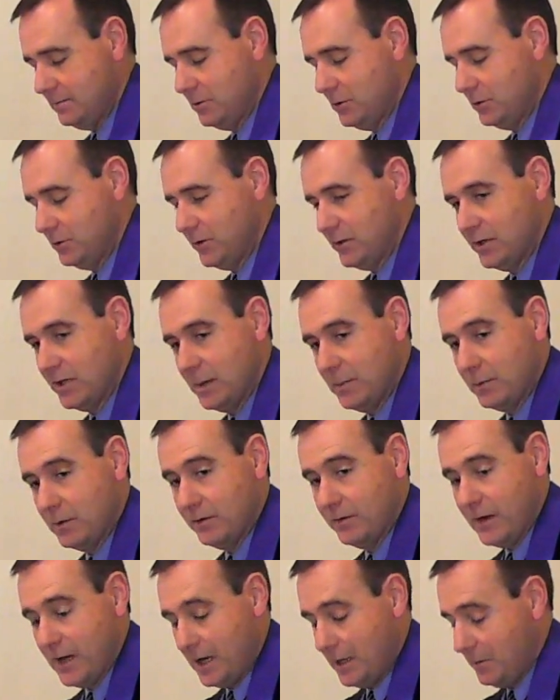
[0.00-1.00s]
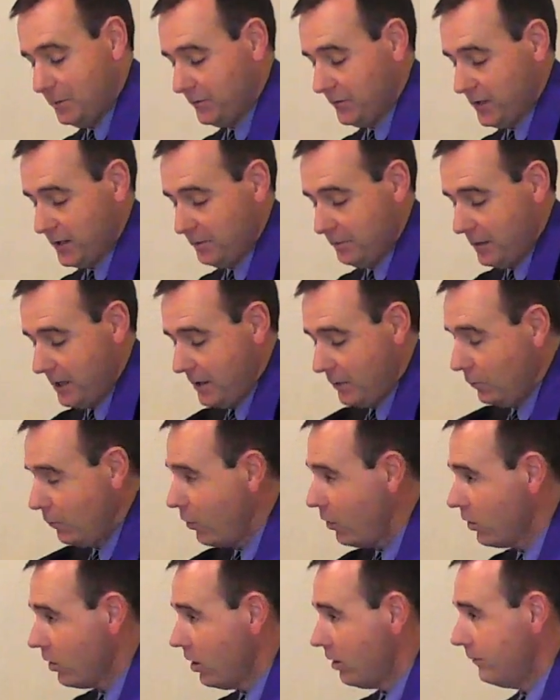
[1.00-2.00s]
due to the number of items that might
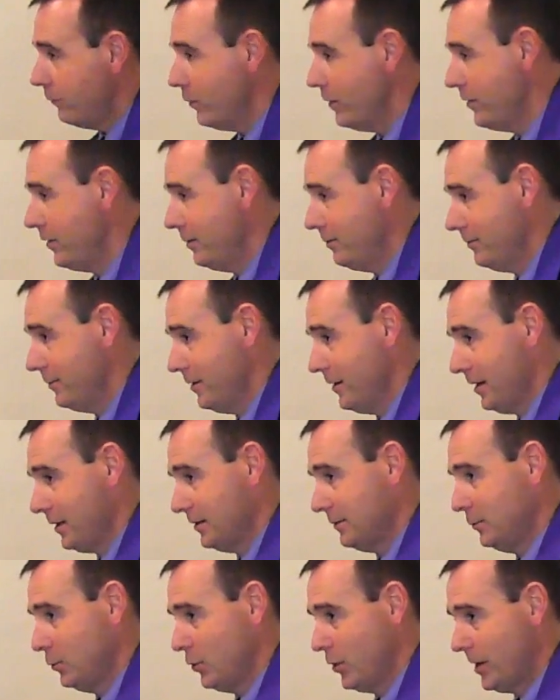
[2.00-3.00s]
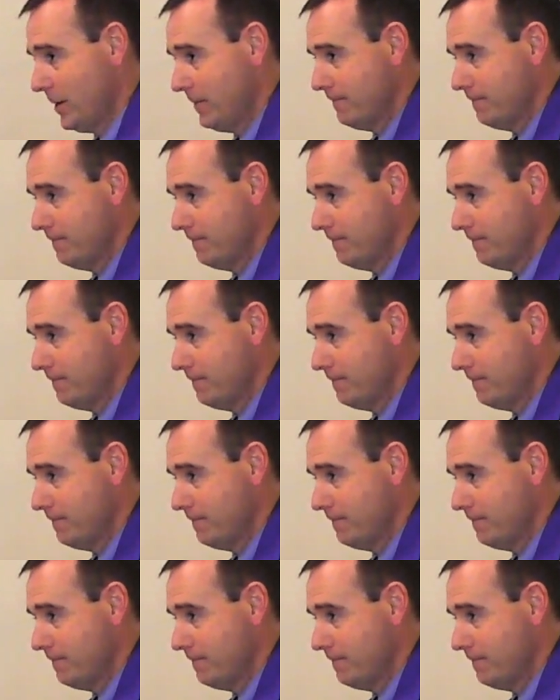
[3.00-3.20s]
walk off with him the next morning.